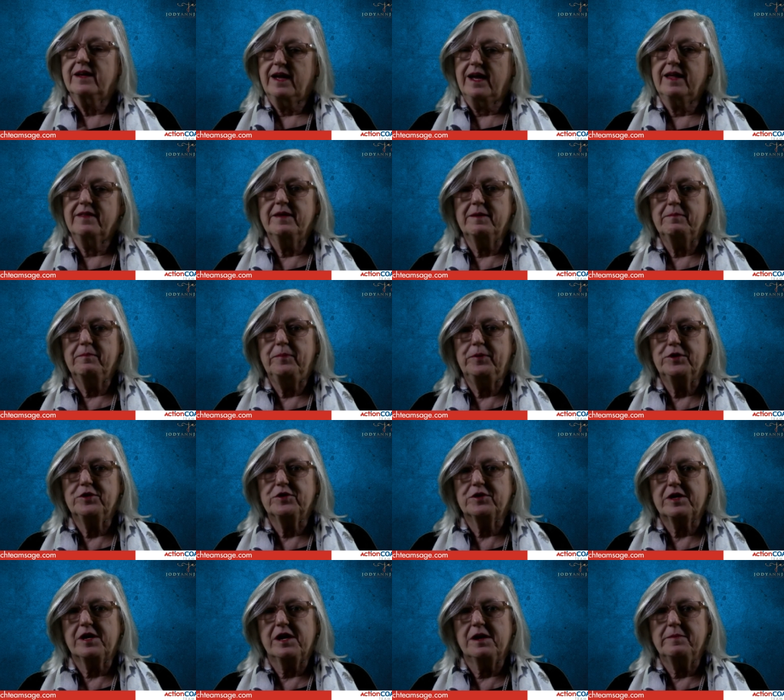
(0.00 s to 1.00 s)
And then put
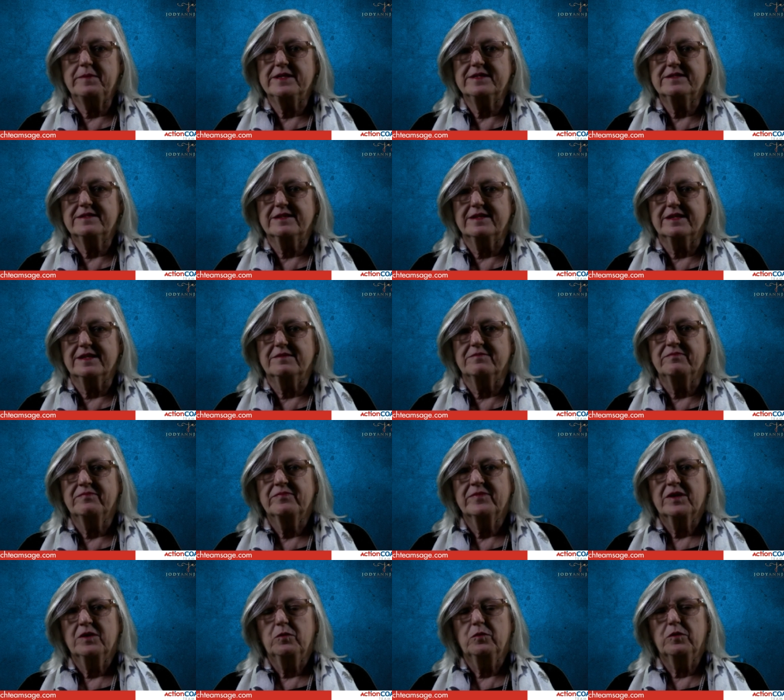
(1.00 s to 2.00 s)
your comments in.
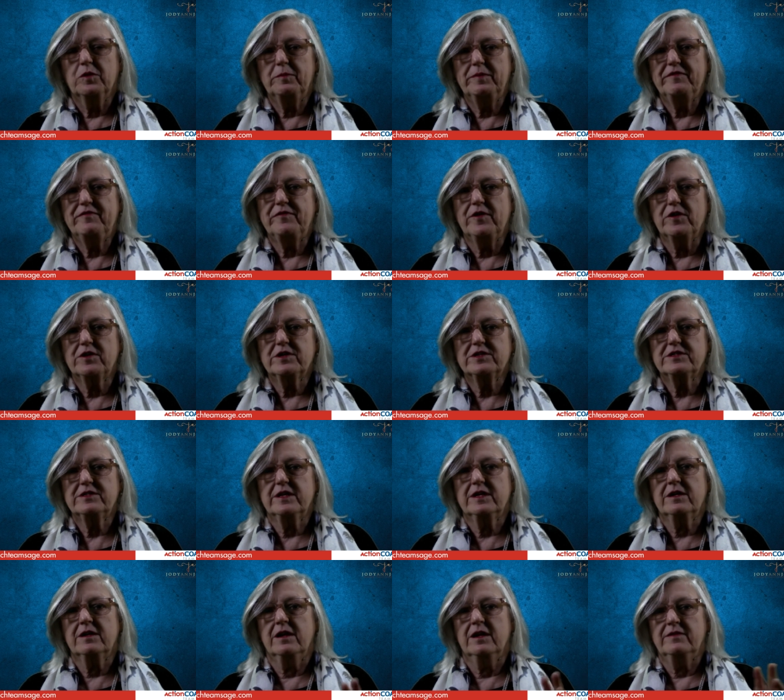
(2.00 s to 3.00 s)
We'll be
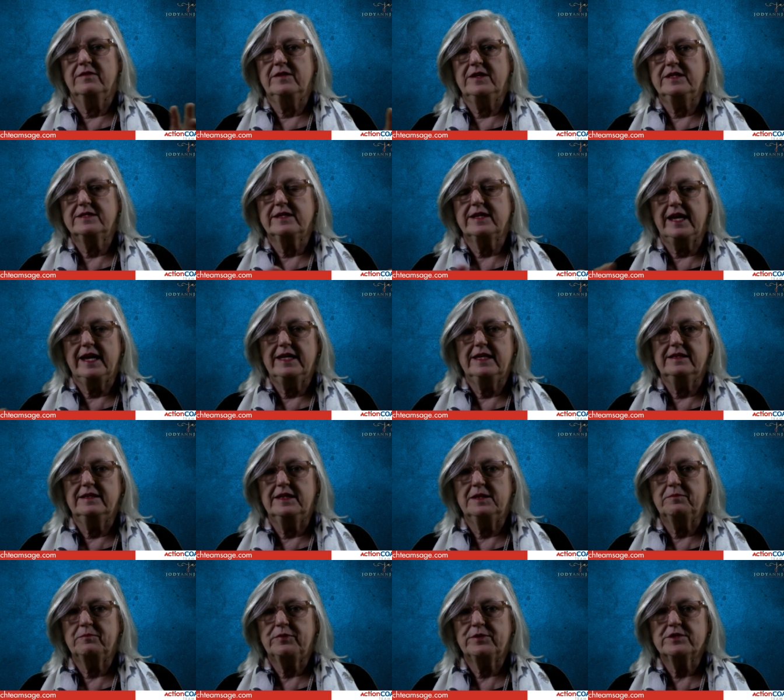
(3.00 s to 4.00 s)
focusing on these eight
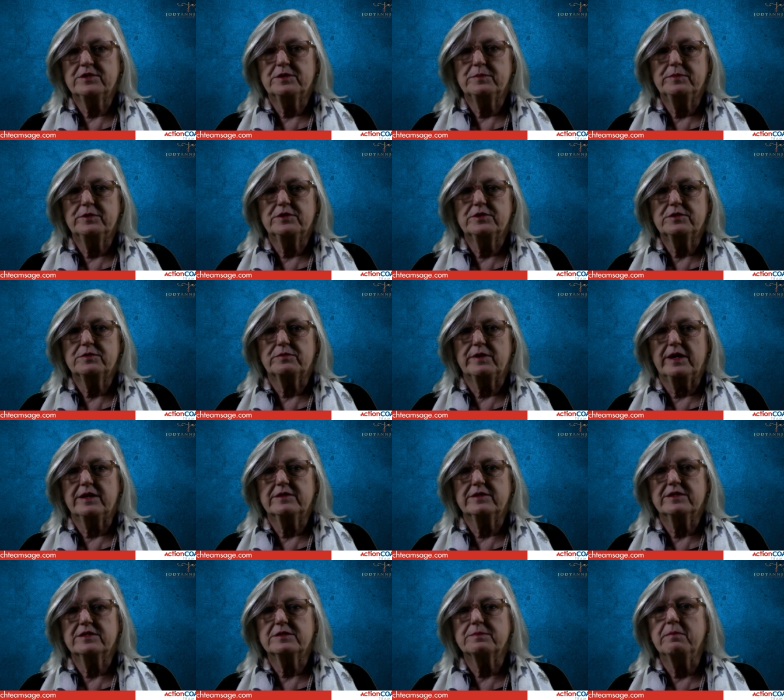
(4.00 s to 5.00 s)
lean principles
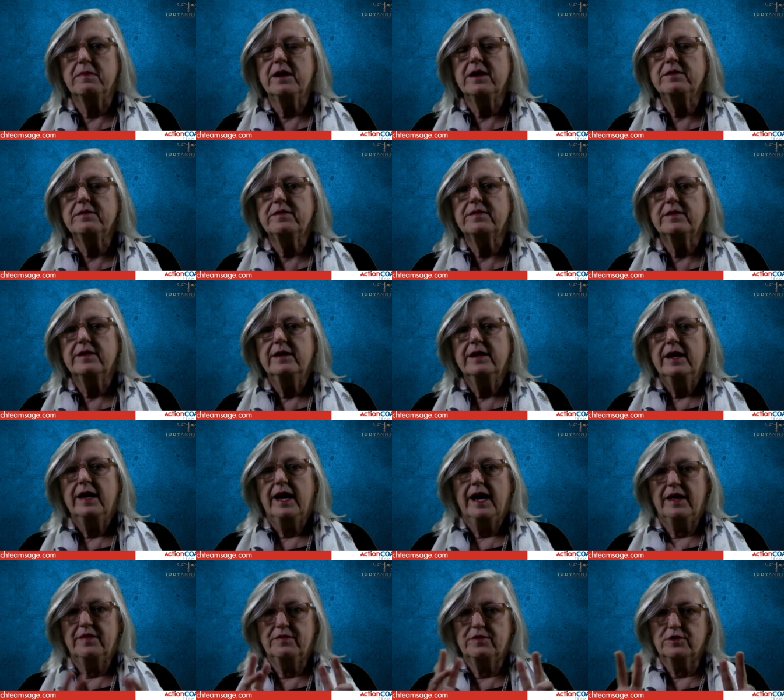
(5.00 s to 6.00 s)
throughout this month.
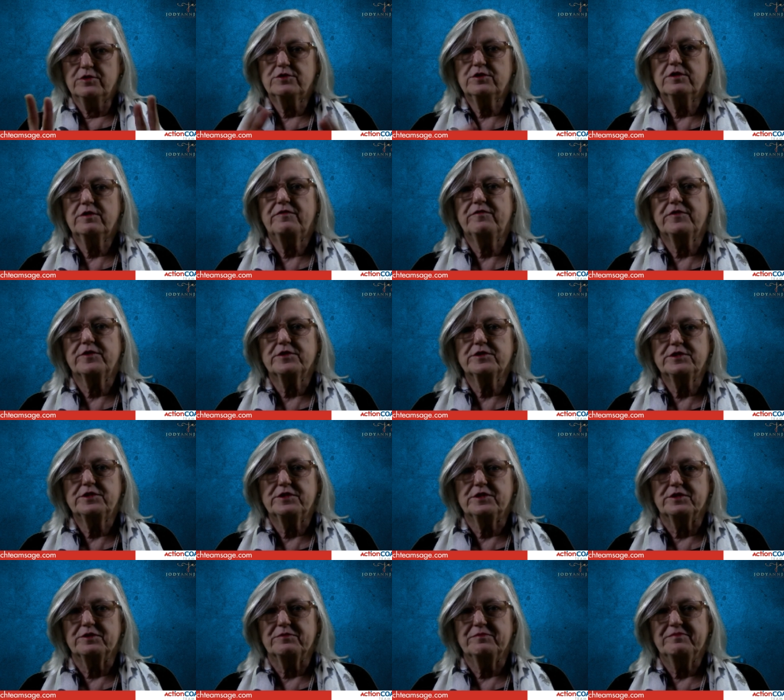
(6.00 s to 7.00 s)
And those are the first
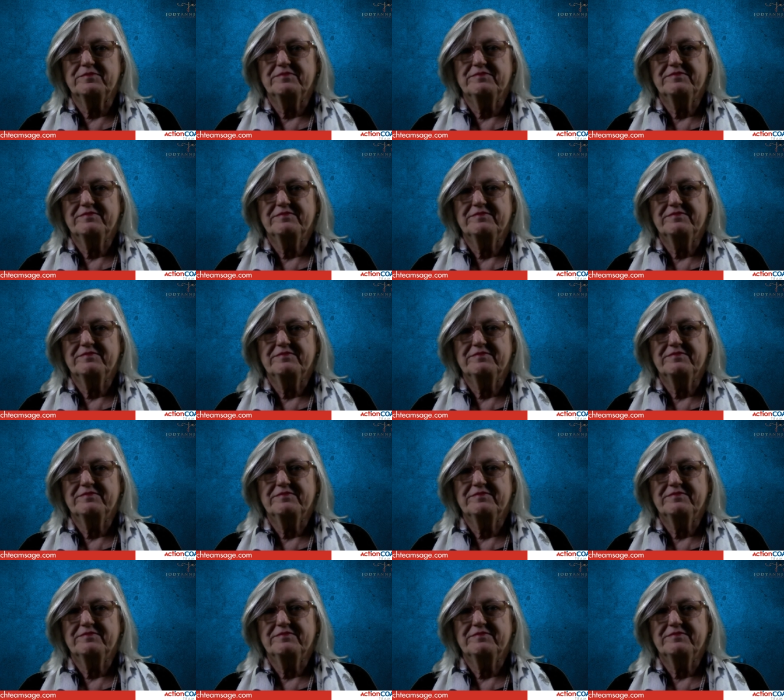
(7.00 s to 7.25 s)
two.